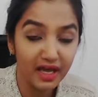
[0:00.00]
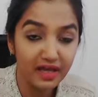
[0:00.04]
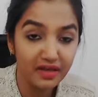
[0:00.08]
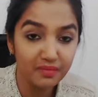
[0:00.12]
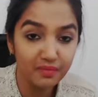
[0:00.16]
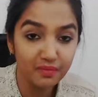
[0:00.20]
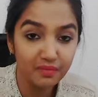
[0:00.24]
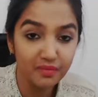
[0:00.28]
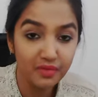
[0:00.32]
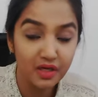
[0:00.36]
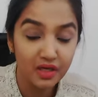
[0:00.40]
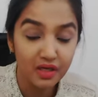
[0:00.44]
I,
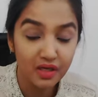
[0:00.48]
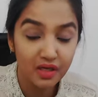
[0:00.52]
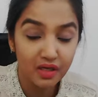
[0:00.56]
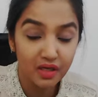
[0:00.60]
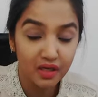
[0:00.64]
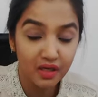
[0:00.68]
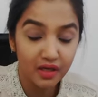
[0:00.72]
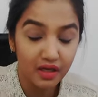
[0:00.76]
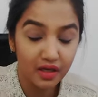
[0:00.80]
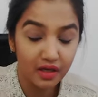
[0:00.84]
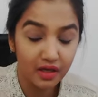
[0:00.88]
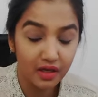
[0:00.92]

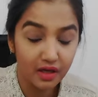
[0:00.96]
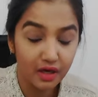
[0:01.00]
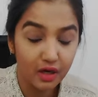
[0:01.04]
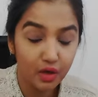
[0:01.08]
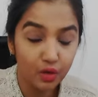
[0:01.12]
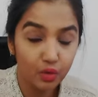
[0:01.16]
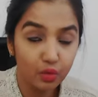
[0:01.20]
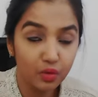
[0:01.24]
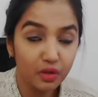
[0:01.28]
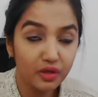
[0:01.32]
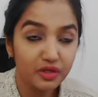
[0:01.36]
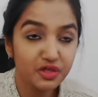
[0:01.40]
you
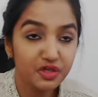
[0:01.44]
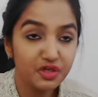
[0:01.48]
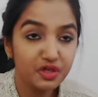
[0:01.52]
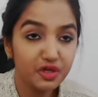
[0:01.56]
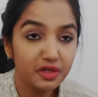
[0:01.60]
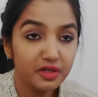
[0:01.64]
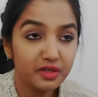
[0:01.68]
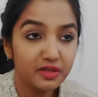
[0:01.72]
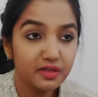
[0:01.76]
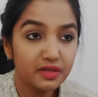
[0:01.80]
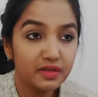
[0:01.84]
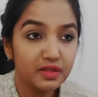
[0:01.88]
know, what
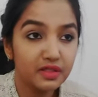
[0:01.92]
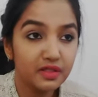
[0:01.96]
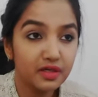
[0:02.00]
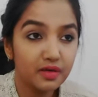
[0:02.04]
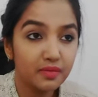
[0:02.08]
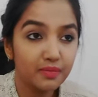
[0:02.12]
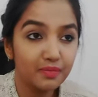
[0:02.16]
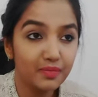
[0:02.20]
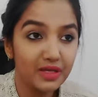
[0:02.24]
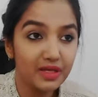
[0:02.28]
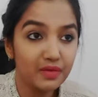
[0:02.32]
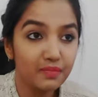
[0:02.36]
should
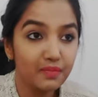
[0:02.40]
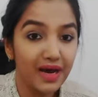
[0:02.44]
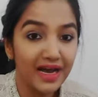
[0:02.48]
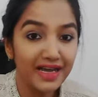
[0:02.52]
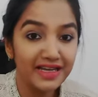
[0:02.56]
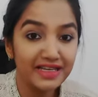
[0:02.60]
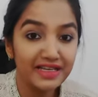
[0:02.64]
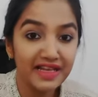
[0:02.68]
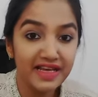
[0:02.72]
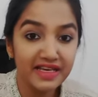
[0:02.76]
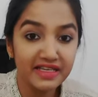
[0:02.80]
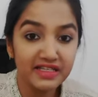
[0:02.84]
be
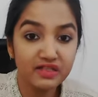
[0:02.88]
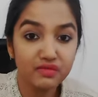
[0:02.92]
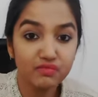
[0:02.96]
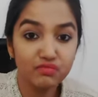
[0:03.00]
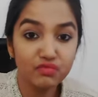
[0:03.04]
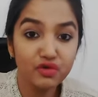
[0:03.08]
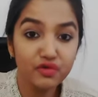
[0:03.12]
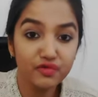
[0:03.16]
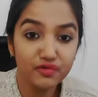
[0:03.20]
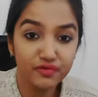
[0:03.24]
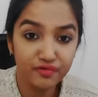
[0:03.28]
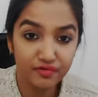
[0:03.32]
my next
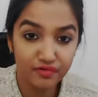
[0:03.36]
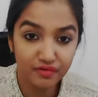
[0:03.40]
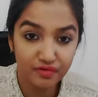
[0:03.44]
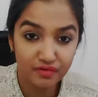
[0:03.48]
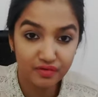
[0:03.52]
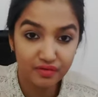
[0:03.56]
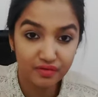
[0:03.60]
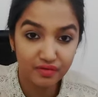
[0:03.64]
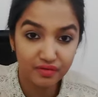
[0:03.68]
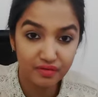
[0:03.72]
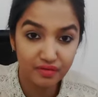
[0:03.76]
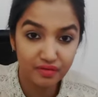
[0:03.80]
move?
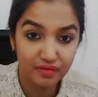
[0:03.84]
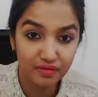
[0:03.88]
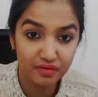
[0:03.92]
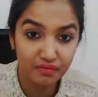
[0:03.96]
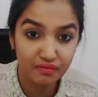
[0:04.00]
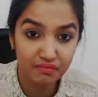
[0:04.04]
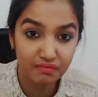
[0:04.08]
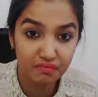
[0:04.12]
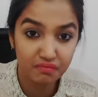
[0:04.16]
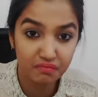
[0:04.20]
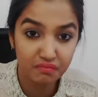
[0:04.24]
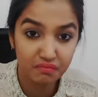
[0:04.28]

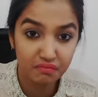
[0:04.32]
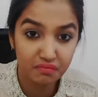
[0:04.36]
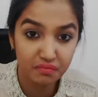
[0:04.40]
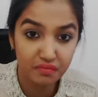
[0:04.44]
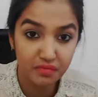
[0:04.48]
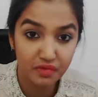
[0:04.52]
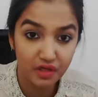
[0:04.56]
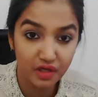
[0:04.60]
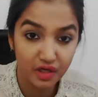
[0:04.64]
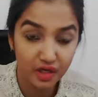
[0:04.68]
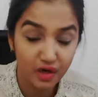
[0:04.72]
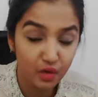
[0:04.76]

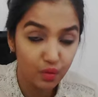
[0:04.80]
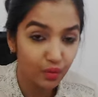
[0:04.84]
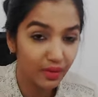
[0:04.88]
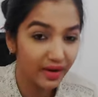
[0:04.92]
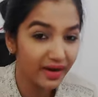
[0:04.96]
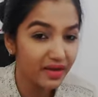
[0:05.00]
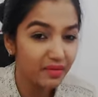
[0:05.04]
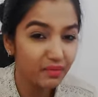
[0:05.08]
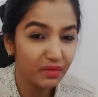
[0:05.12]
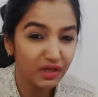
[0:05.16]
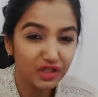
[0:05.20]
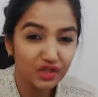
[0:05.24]
You know,
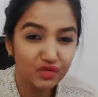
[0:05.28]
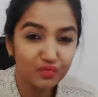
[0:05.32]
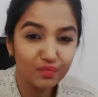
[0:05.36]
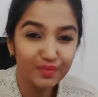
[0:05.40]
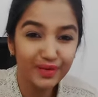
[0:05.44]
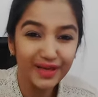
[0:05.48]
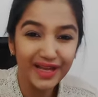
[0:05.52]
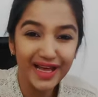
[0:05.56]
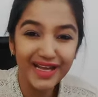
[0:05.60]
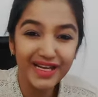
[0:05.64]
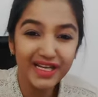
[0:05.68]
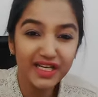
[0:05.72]
very much
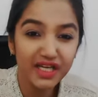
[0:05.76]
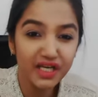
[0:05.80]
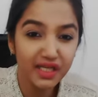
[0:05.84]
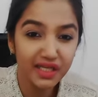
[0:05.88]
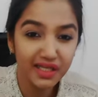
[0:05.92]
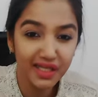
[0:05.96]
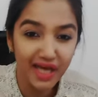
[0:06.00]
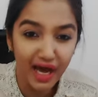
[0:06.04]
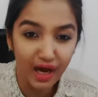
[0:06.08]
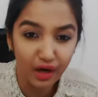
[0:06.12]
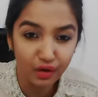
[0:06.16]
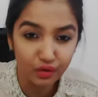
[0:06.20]
planning
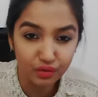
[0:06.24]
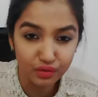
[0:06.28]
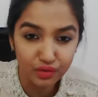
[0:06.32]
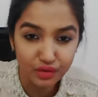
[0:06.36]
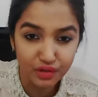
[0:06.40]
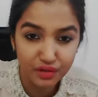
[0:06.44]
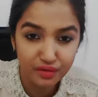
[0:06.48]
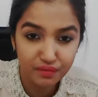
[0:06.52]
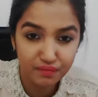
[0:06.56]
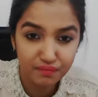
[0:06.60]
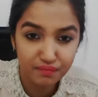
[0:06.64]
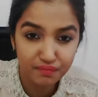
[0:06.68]
it
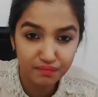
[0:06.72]
out.